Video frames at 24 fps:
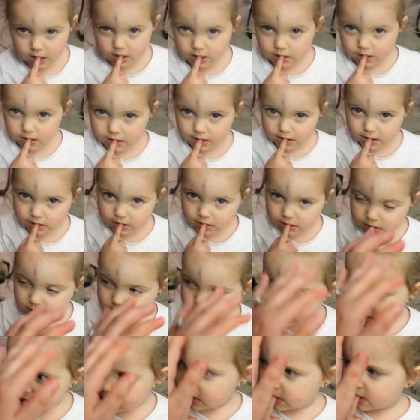So,
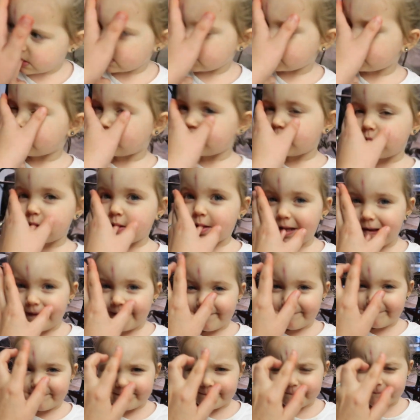you guys see
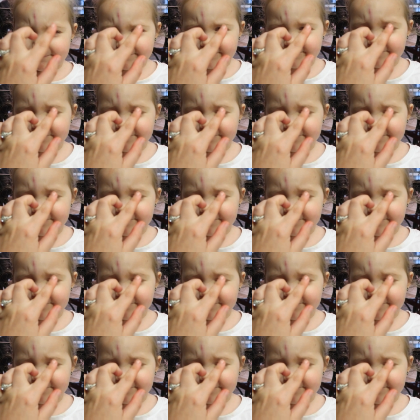this?